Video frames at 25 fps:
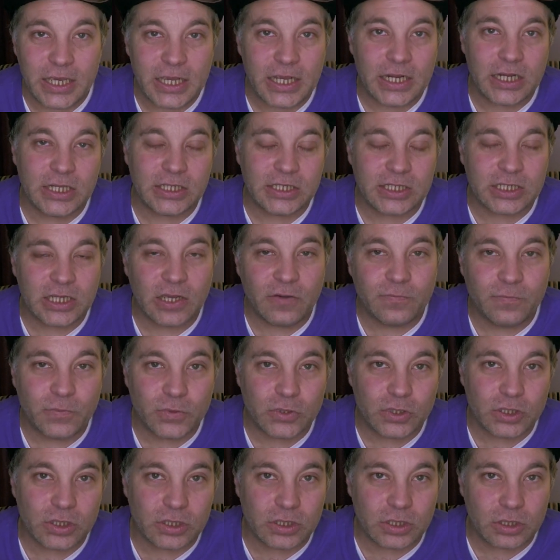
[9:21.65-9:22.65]
in itself
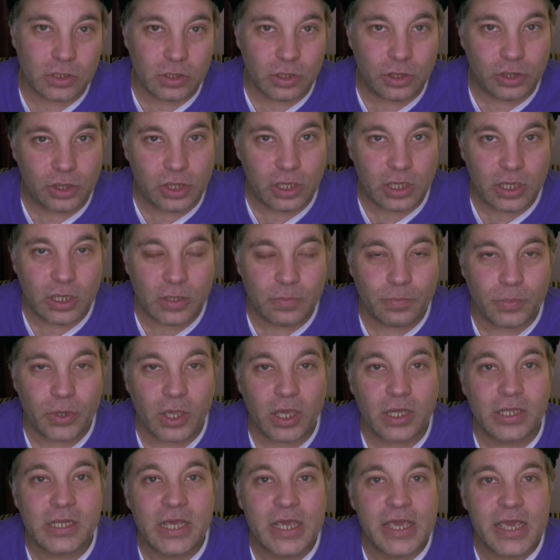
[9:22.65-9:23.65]
was a good thing,
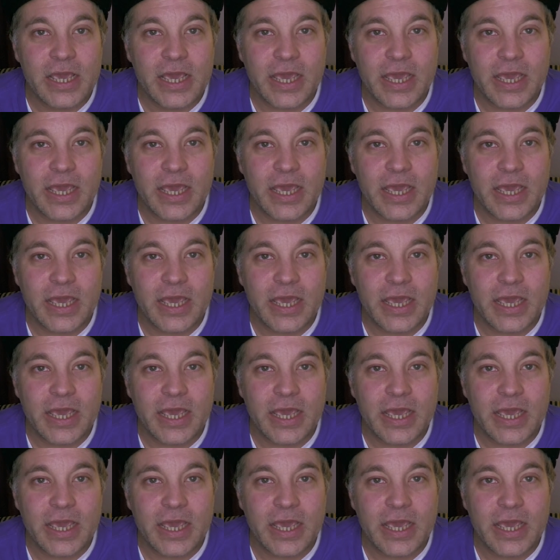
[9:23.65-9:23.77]
but